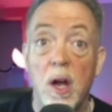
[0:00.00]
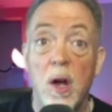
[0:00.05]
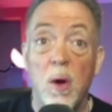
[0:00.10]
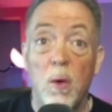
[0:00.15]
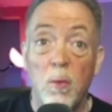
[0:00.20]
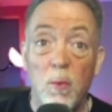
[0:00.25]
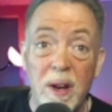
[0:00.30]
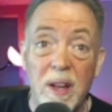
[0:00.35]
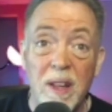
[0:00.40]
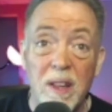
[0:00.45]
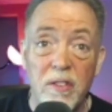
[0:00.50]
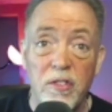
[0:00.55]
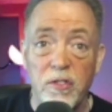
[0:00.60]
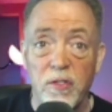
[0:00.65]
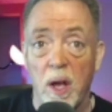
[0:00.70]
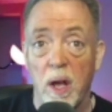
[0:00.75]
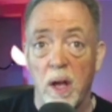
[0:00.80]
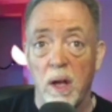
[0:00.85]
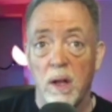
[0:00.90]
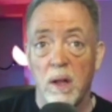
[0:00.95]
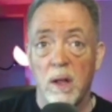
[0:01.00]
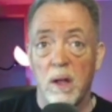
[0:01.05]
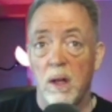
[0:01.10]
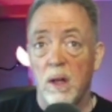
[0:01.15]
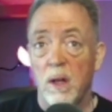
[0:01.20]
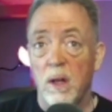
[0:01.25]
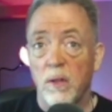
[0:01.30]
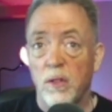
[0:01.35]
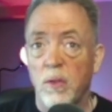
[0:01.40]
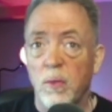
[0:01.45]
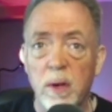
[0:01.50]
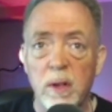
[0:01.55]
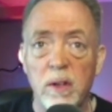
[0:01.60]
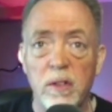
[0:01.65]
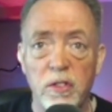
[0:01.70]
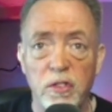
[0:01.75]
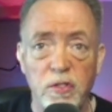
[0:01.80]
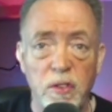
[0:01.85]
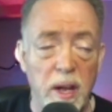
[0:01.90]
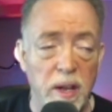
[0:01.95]
real estate. The real
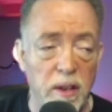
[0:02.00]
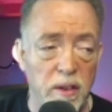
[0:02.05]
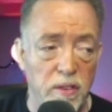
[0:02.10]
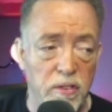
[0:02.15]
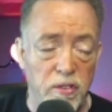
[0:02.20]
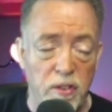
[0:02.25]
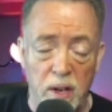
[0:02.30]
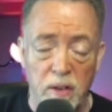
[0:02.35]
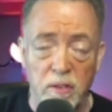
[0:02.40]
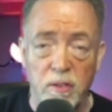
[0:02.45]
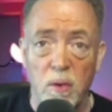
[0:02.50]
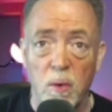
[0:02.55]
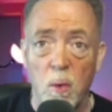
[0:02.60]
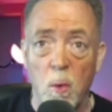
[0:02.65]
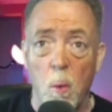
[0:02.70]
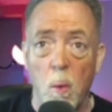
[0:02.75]
estate sector,